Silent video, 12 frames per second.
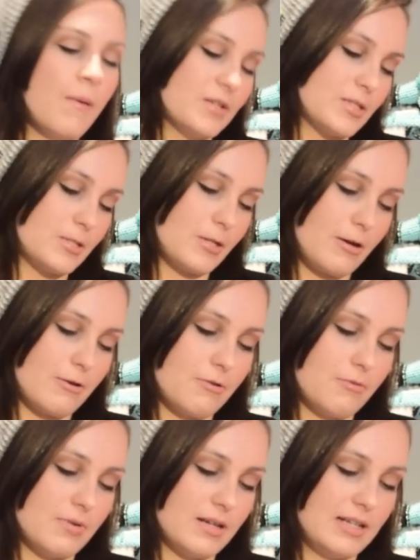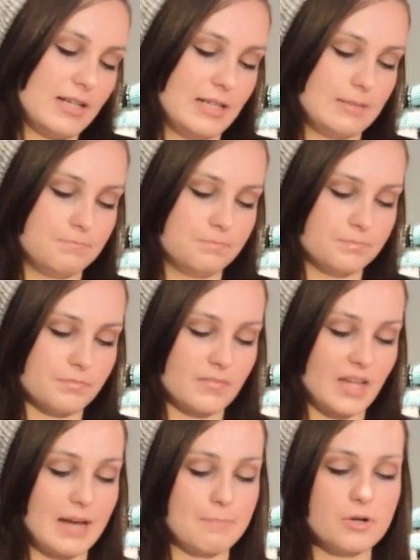So um,
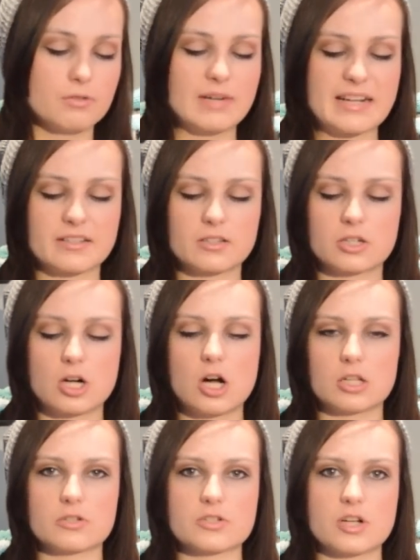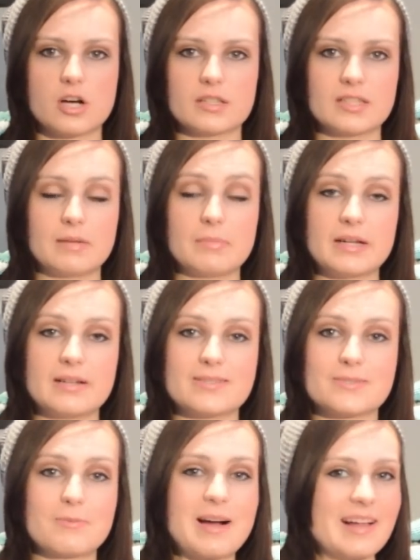I put regular collars on them
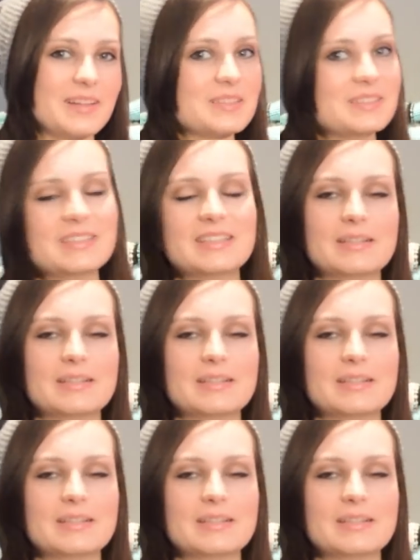as well.